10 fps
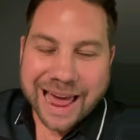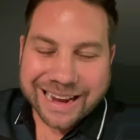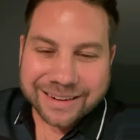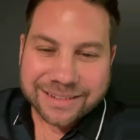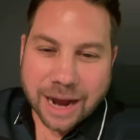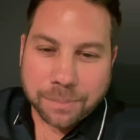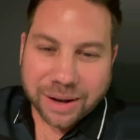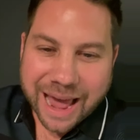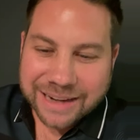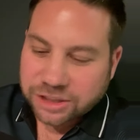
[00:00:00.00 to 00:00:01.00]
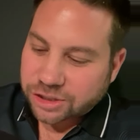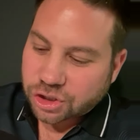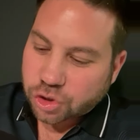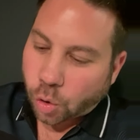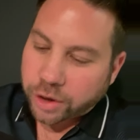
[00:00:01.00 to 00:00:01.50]
like a
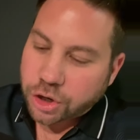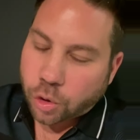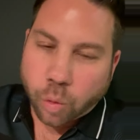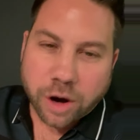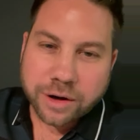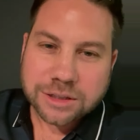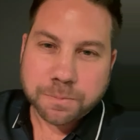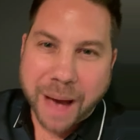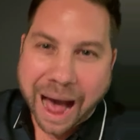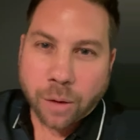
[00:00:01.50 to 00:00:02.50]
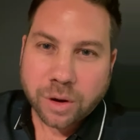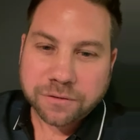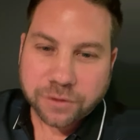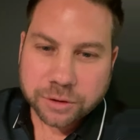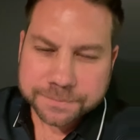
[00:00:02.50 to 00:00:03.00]
double-edged sword. Your word is
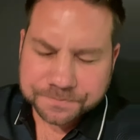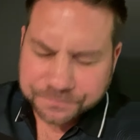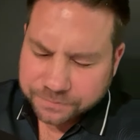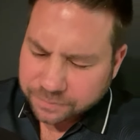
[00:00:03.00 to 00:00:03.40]
powerful.